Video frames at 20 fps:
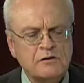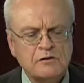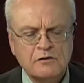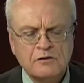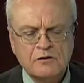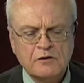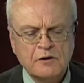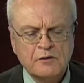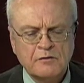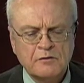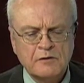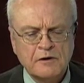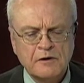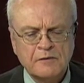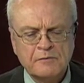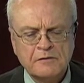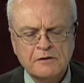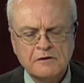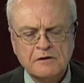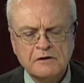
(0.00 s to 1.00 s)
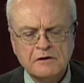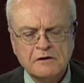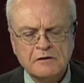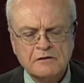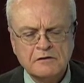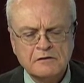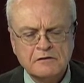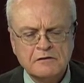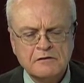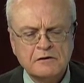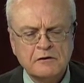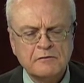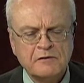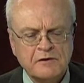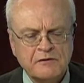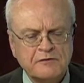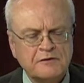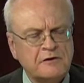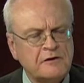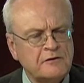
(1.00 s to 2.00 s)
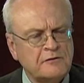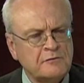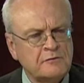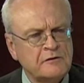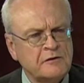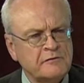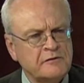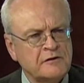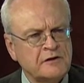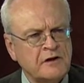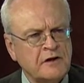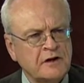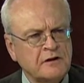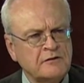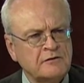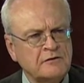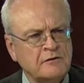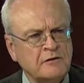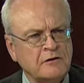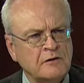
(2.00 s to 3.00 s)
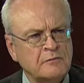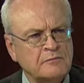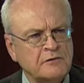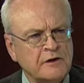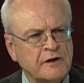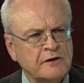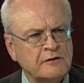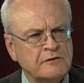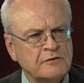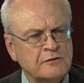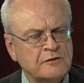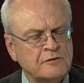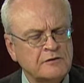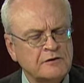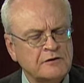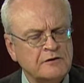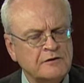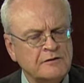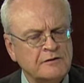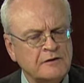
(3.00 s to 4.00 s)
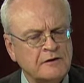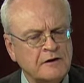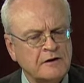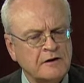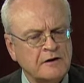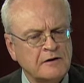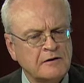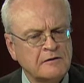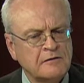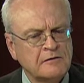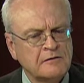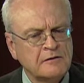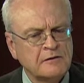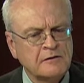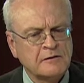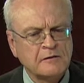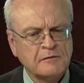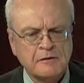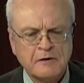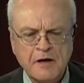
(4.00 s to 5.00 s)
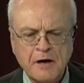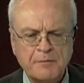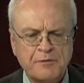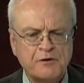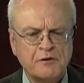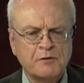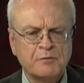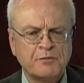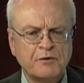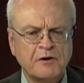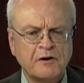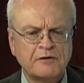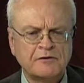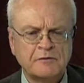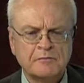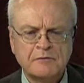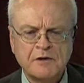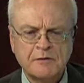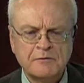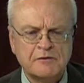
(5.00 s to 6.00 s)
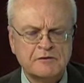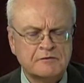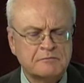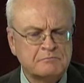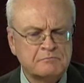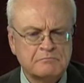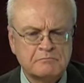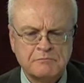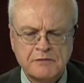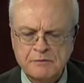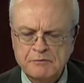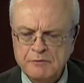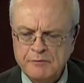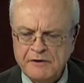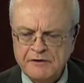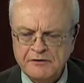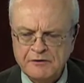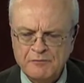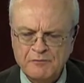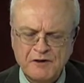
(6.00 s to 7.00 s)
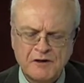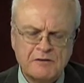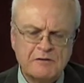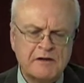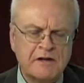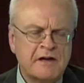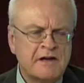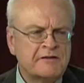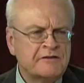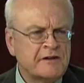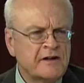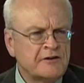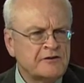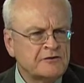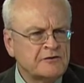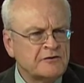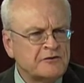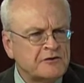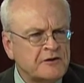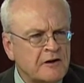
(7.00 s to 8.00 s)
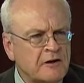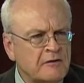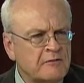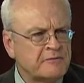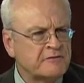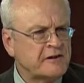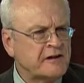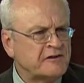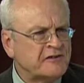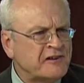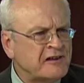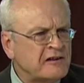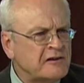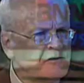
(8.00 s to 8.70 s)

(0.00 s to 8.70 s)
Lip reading: You know, there is a history of attacks on black churches, and up here in Boston, maybe people might say, well, that's the South, that's